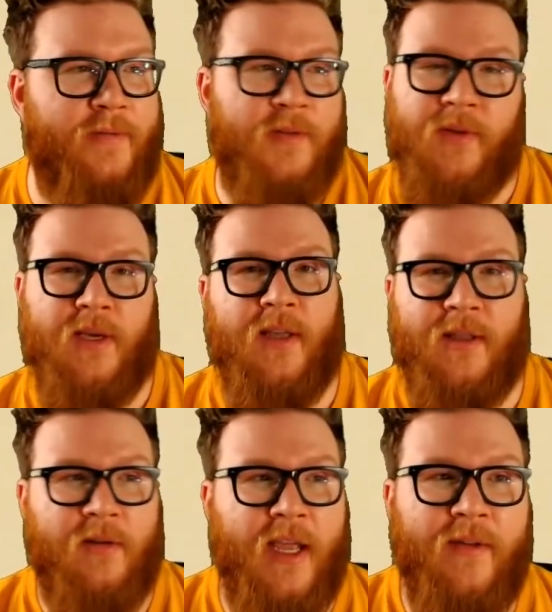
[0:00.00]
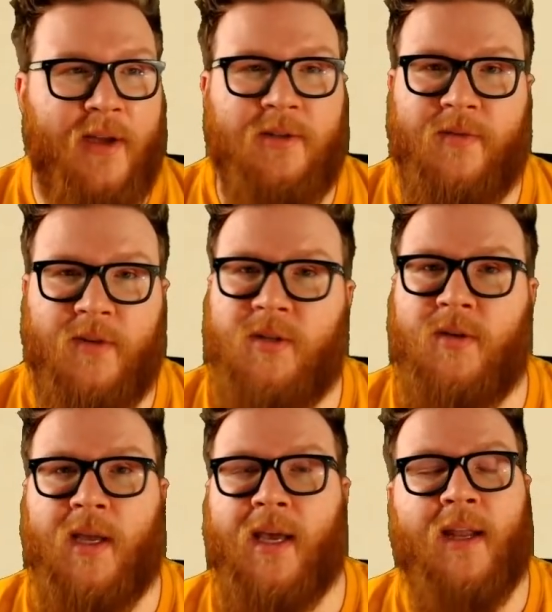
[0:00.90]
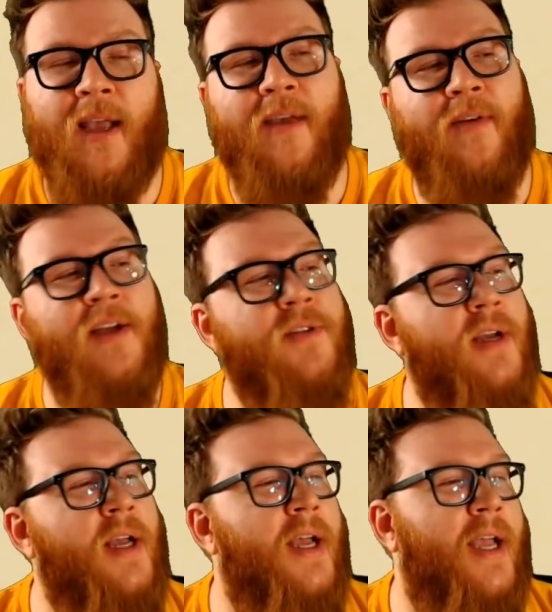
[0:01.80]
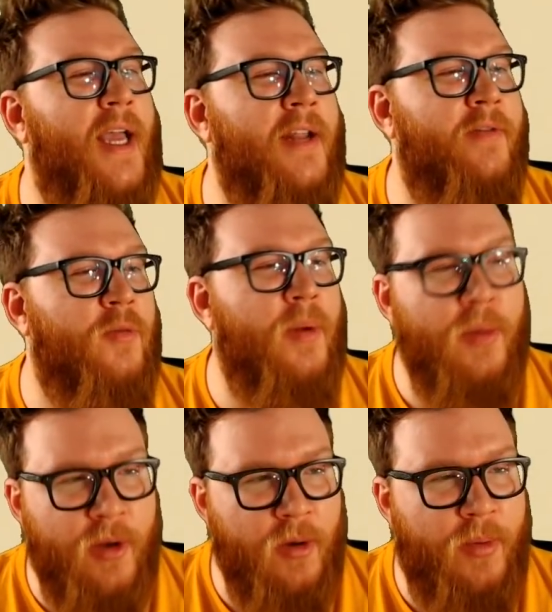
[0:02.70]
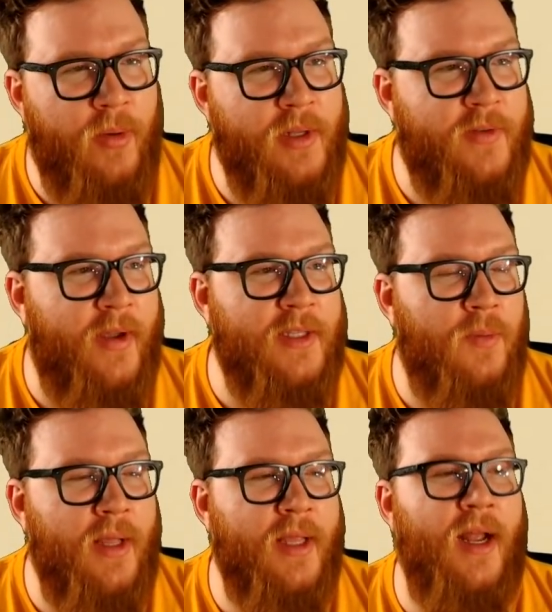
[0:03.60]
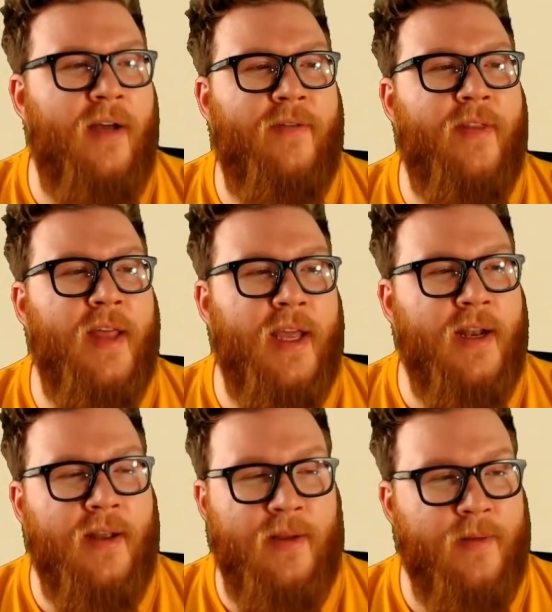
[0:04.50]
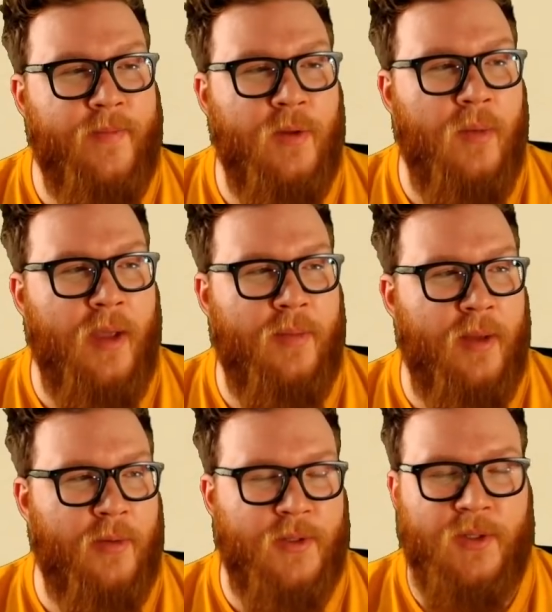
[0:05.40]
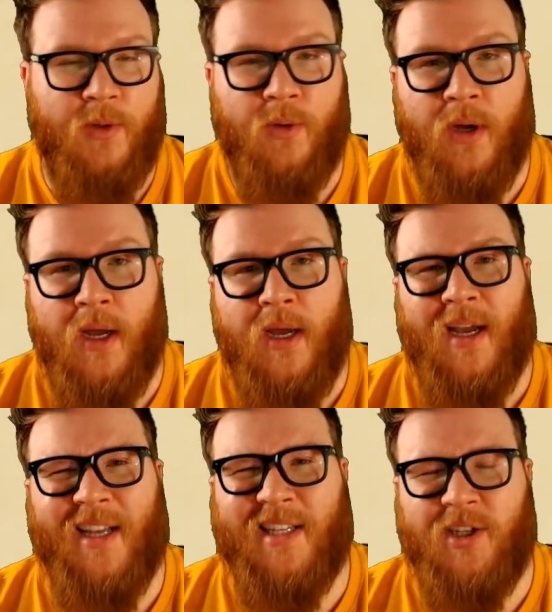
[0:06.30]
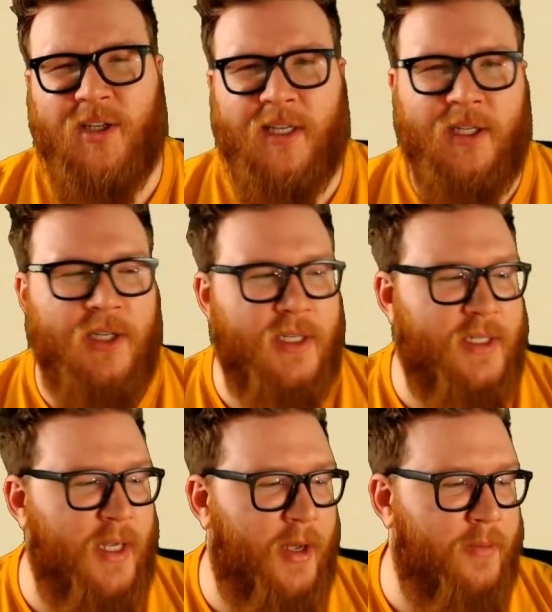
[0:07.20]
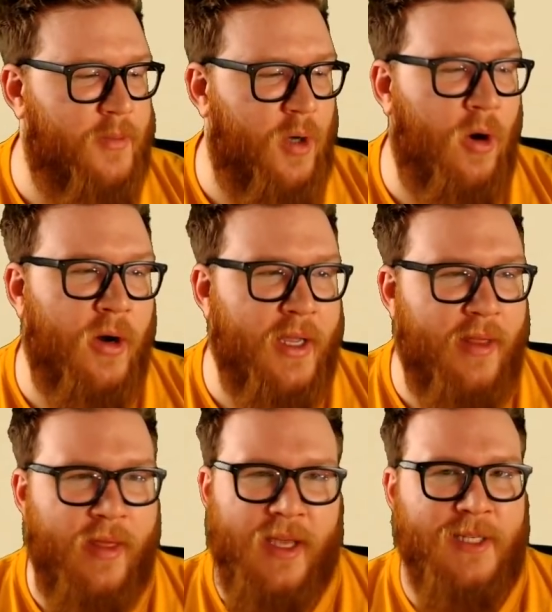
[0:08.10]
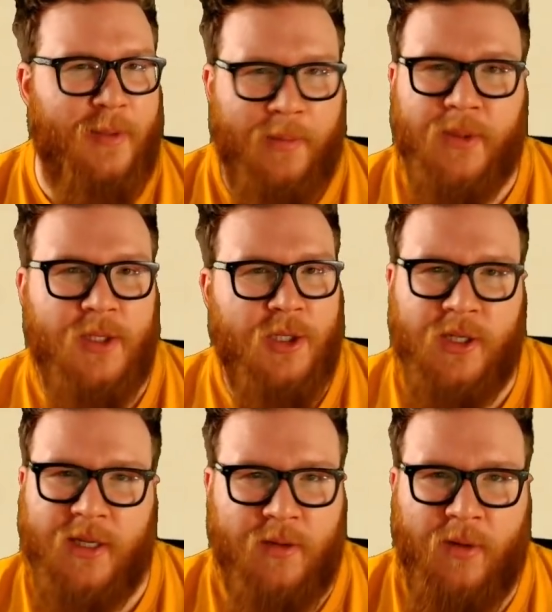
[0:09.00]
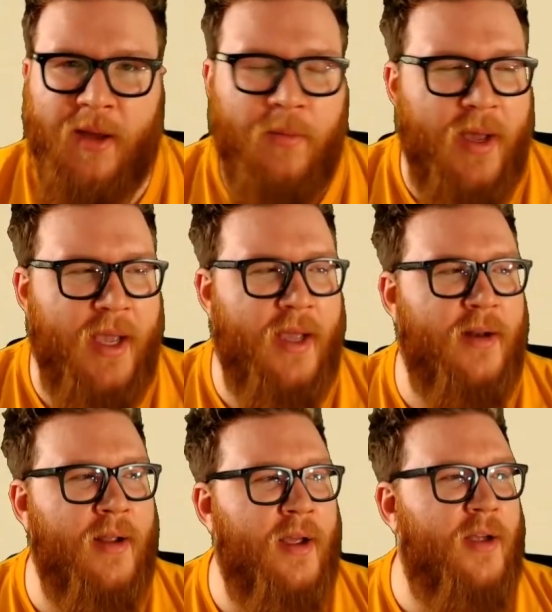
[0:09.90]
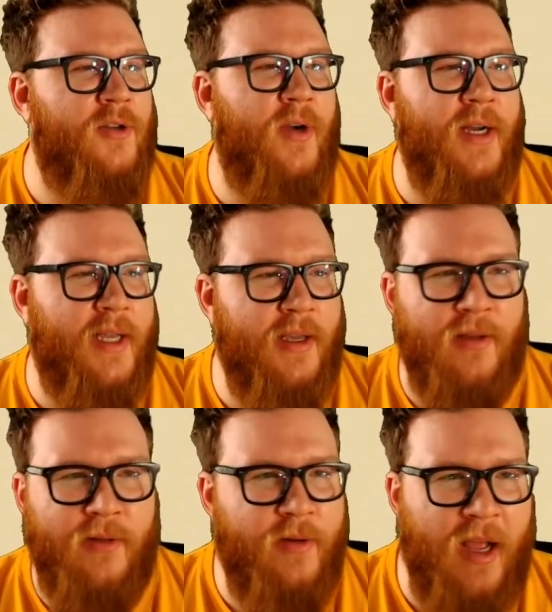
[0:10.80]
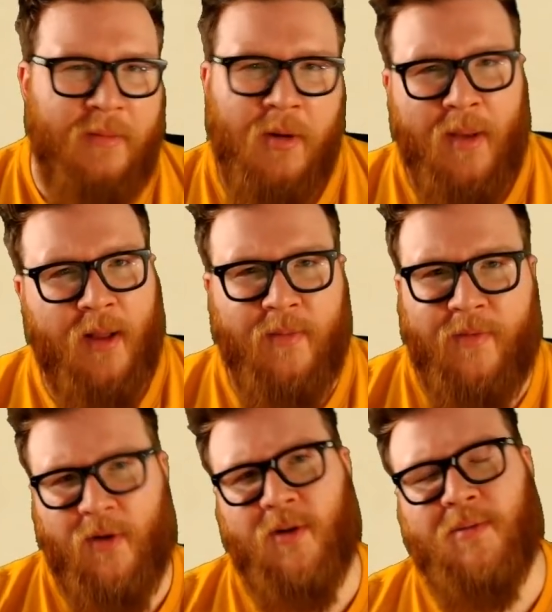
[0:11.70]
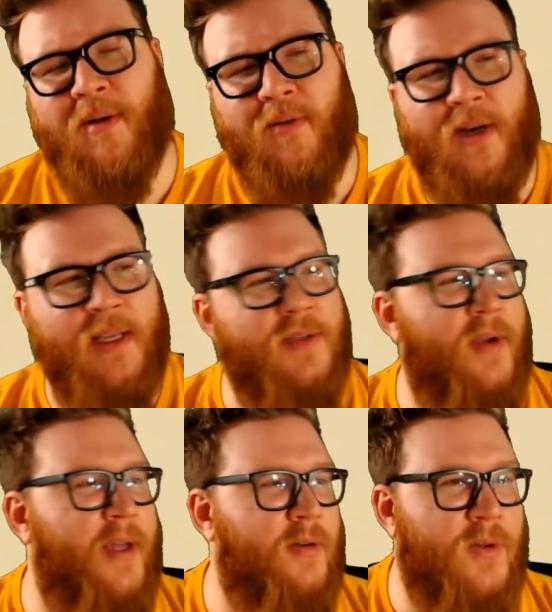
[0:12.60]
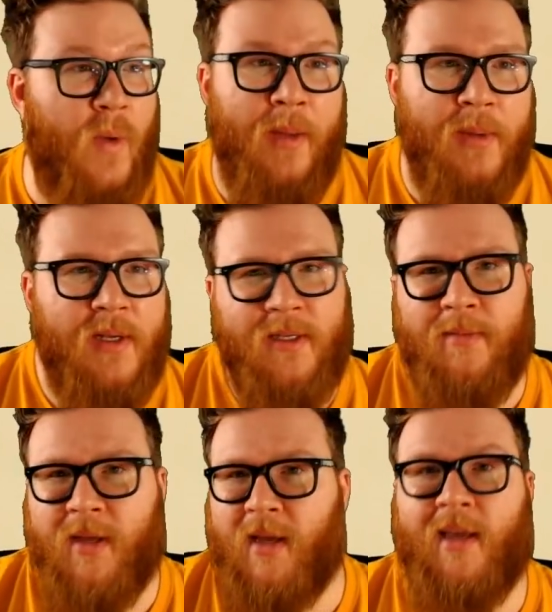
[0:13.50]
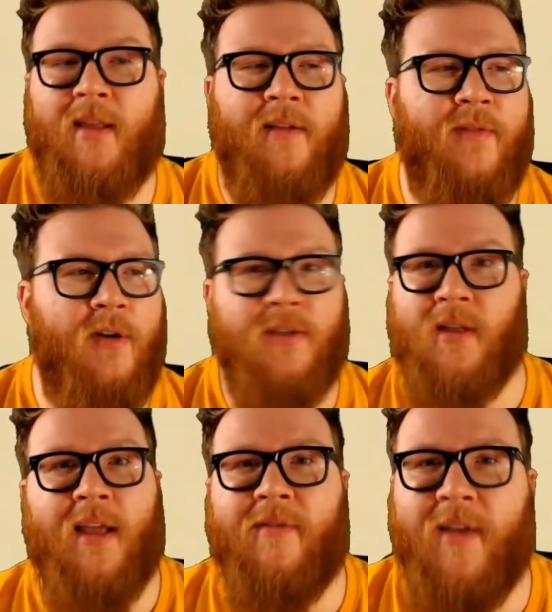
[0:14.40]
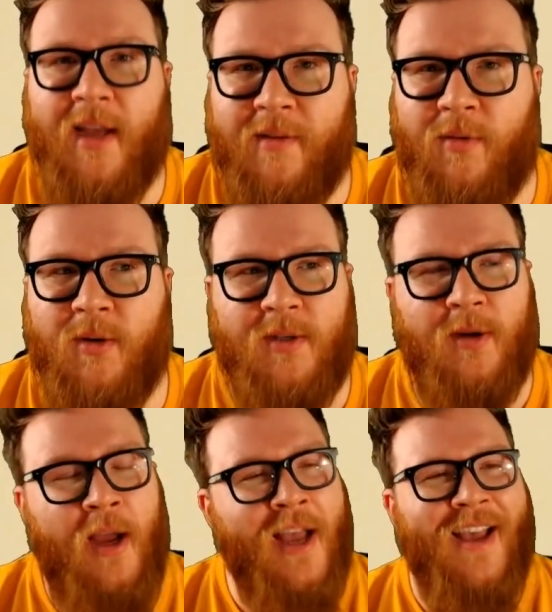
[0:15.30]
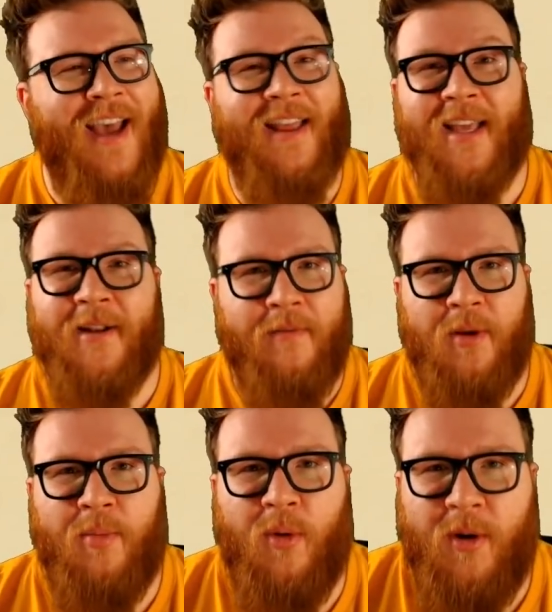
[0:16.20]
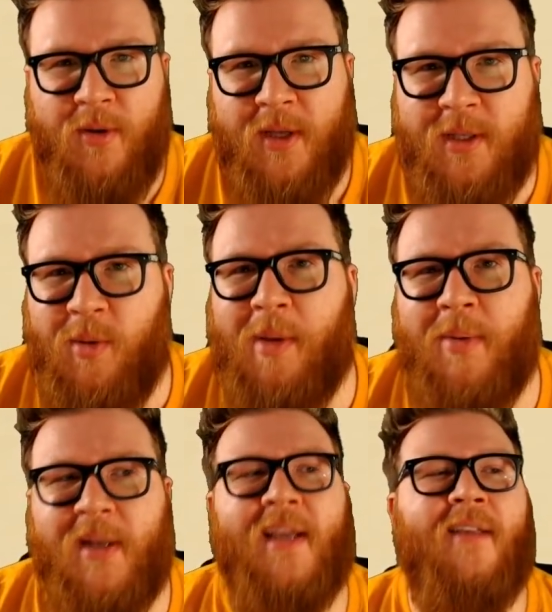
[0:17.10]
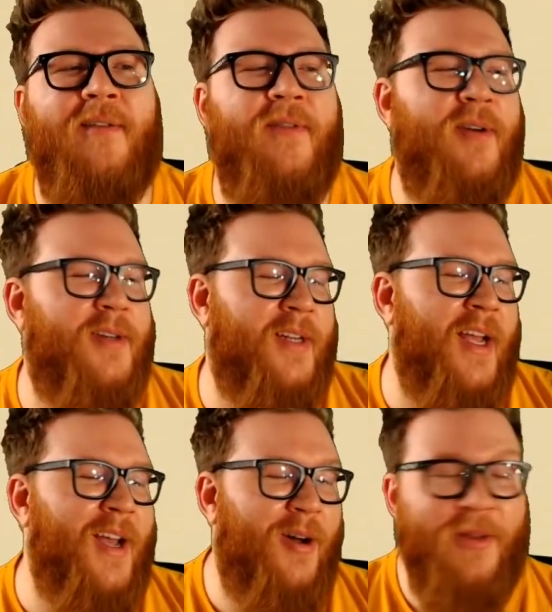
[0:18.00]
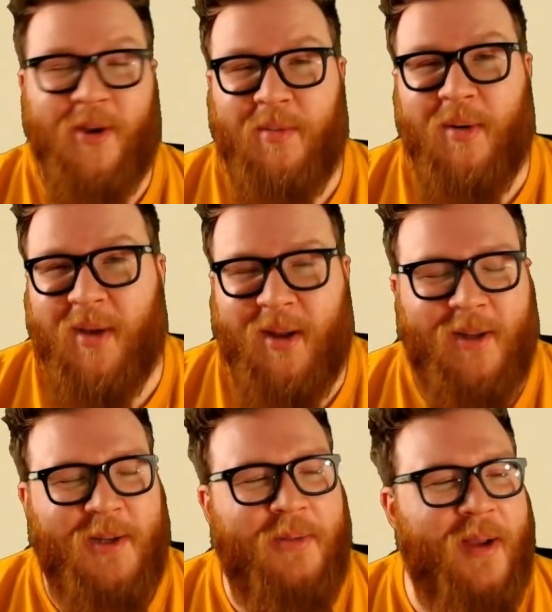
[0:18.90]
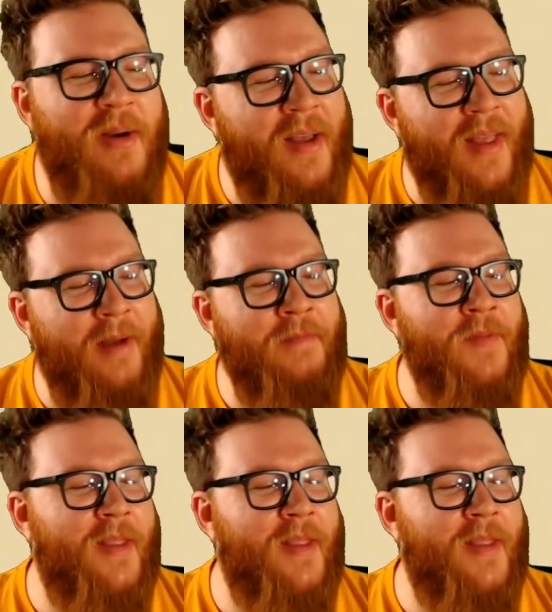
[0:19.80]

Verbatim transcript: So if you kill like their Cave Hydra first, you can get a Cave Hydra. And if you remember your opponent's fights well enough, then you might be able to essentially just um, target things by positioning the right way and trying to kill their Nightmare Amalgam first, whatever it is, right? Or swipe into something and kill it first. A Lightfang Enforcer at the end of their board, you can swipe it and kill it first. Although your opponent can also play around that.